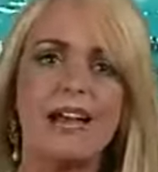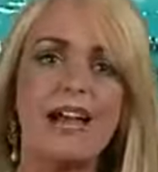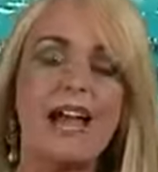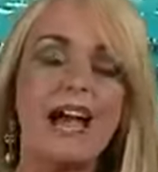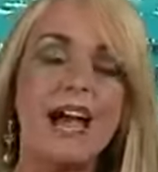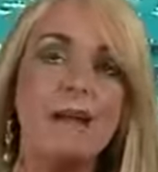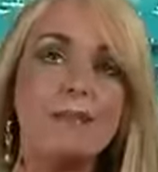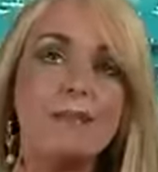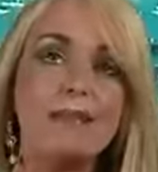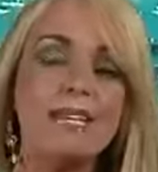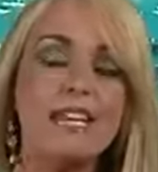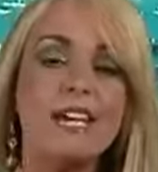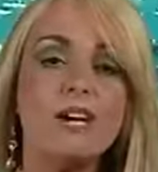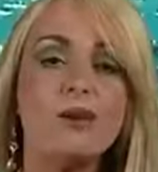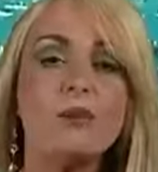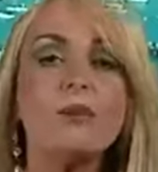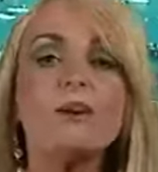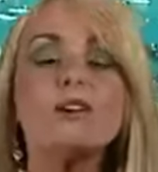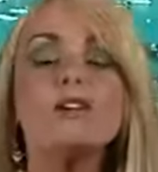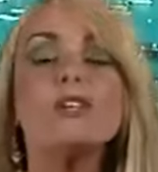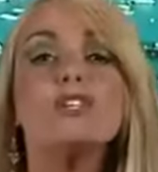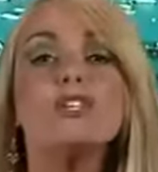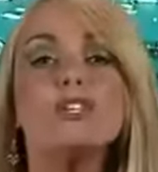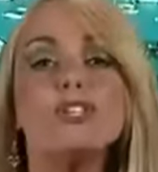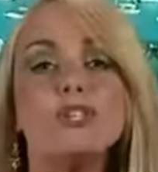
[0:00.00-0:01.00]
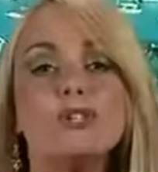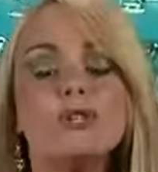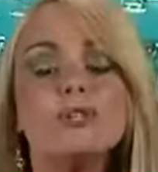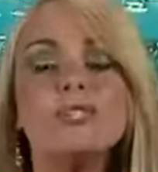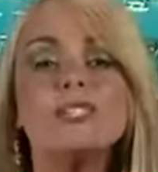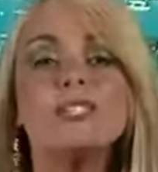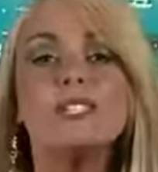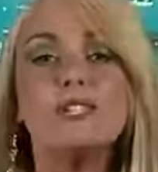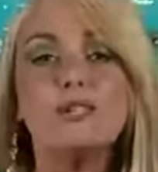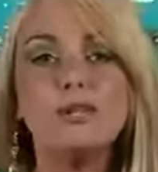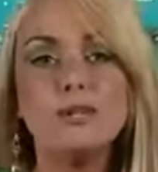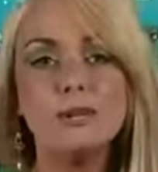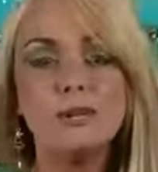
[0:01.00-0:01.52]
I, I mean, we're
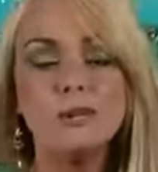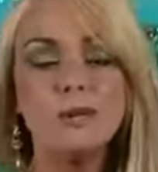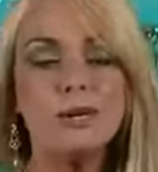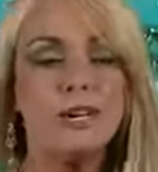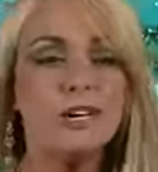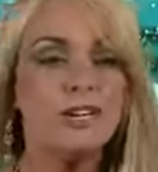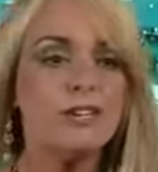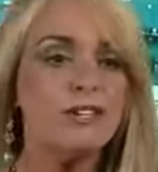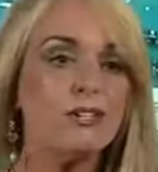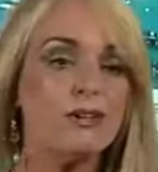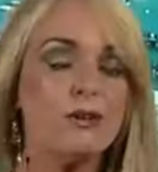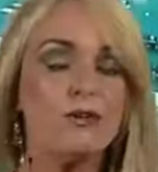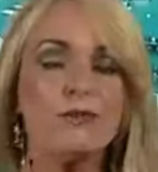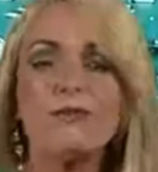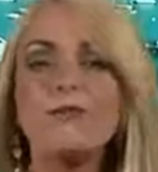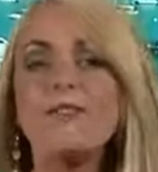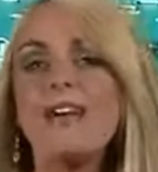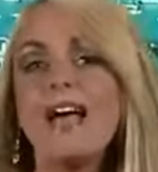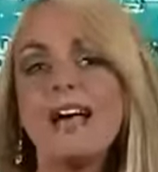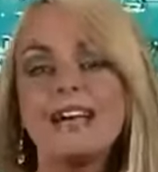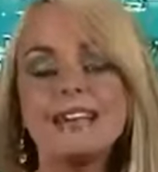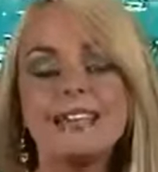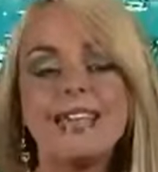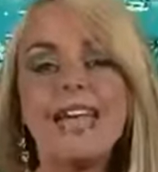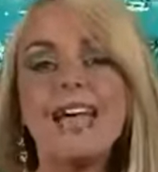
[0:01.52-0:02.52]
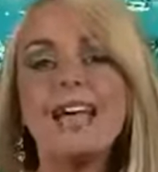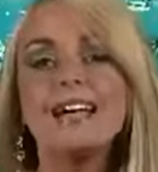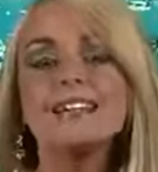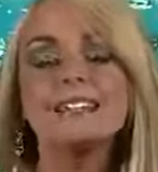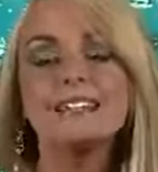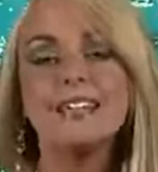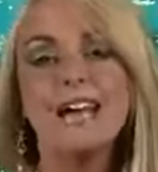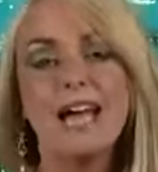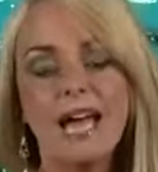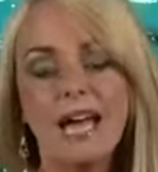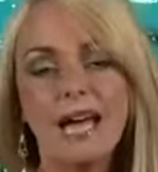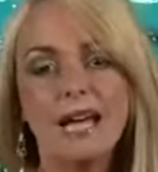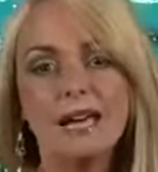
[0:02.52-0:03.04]
used to, you know, fat cat
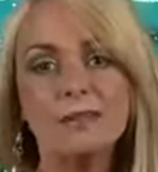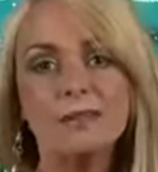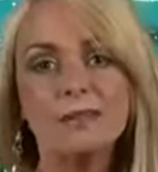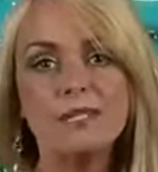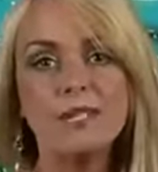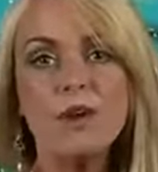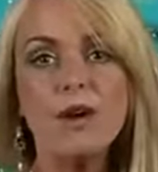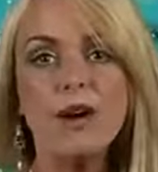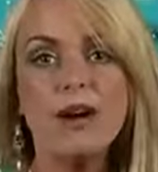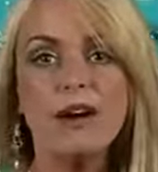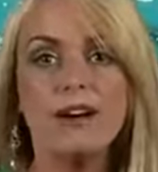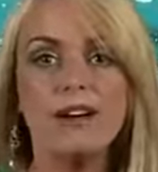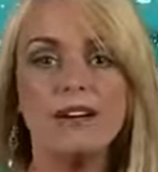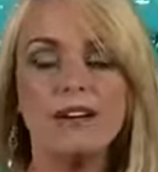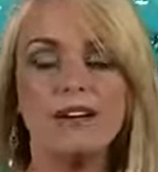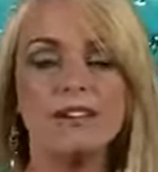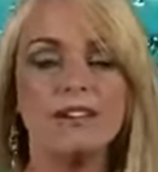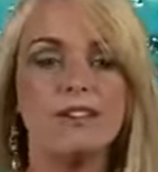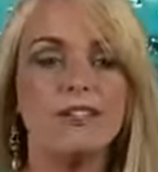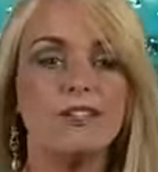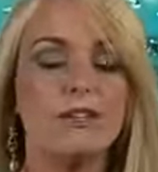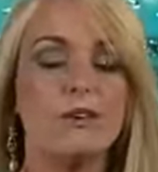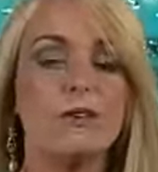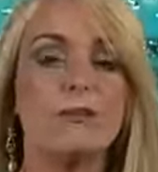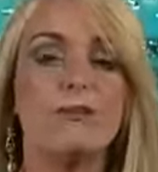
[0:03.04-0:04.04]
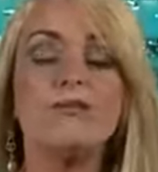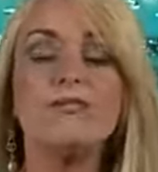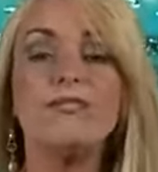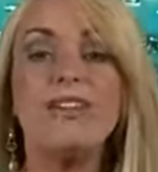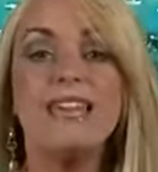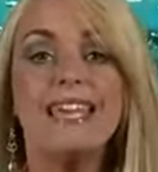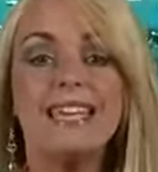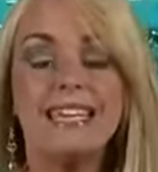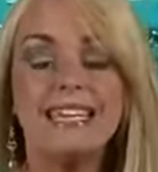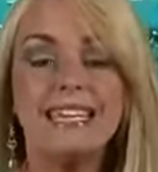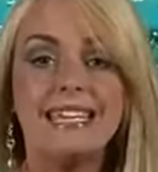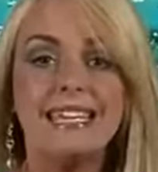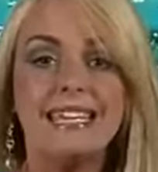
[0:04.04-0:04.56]
types, uh, you know,
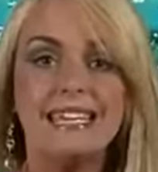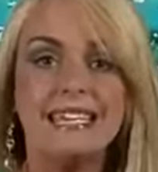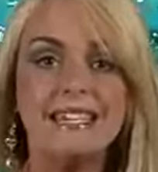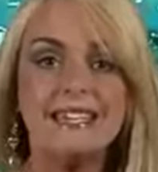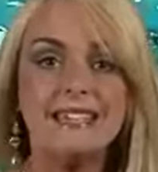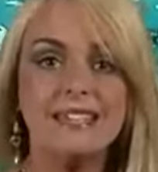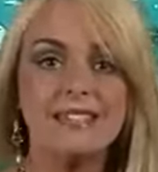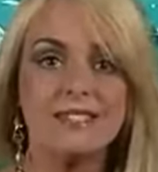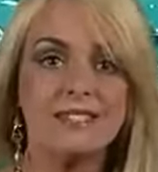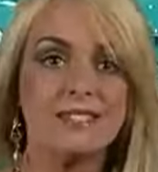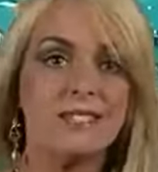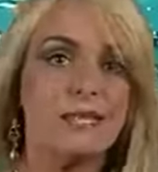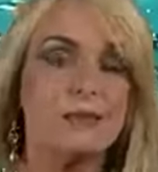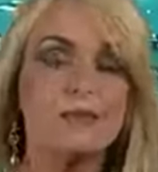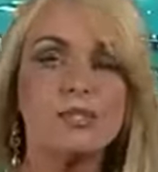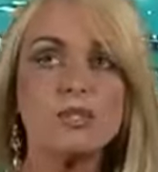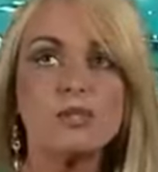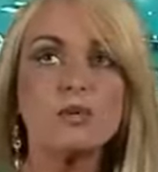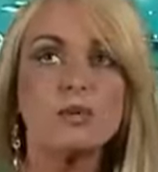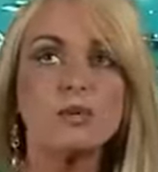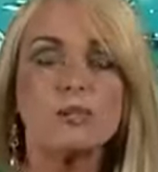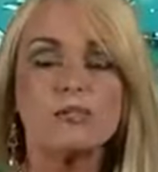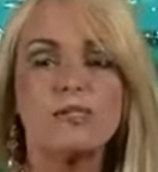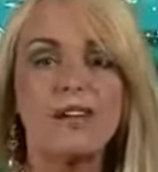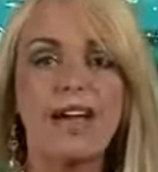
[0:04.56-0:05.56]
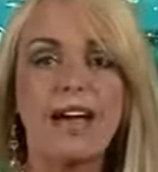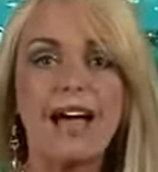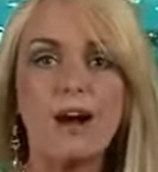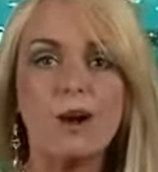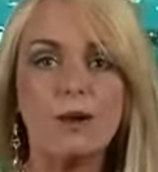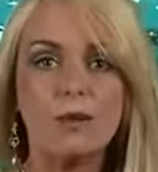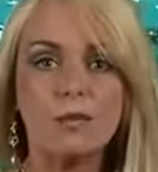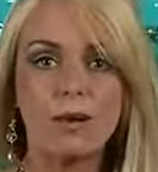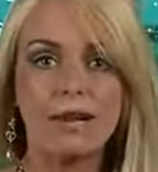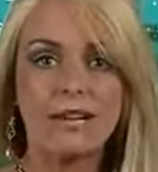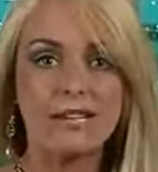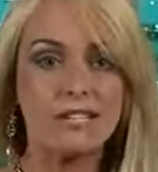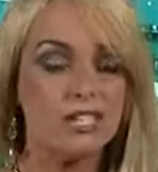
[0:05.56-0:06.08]
feigning some sort of
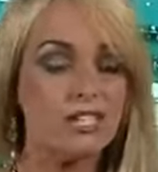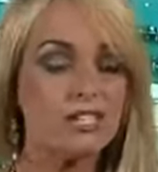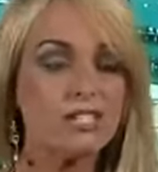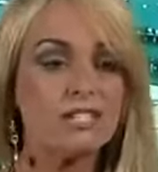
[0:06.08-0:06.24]
outrage.